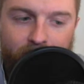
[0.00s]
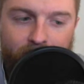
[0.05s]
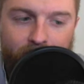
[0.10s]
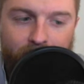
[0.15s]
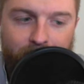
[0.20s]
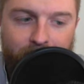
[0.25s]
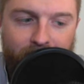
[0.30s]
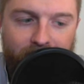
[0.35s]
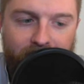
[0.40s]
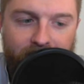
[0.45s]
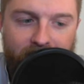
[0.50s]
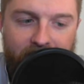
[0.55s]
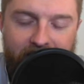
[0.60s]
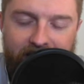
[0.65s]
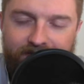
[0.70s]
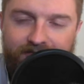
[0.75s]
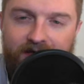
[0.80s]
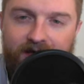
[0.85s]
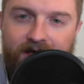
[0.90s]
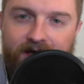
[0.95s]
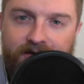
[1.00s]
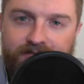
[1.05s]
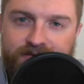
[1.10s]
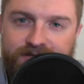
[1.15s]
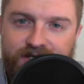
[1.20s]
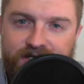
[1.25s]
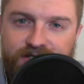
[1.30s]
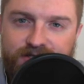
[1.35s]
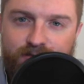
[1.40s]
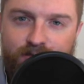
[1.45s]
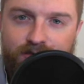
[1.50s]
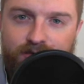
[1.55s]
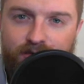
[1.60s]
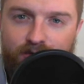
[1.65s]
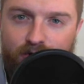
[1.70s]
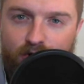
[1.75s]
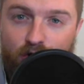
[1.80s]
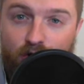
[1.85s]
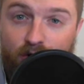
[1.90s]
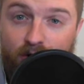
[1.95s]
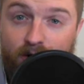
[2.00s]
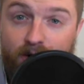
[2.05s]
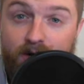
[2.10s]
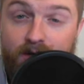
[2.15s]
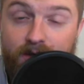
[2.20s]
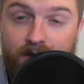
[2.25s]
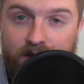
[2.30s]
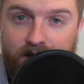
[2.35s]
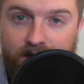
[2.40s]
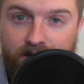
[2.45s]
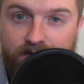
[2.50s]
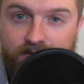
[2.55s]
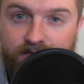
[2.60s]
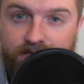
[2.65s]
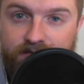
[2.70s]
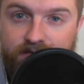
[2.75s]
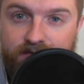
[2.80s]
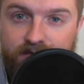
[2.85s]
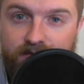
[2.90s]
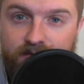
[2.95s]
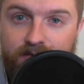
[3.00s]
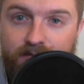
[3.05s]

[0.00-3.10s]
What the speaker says: But have that conversation with your current clients.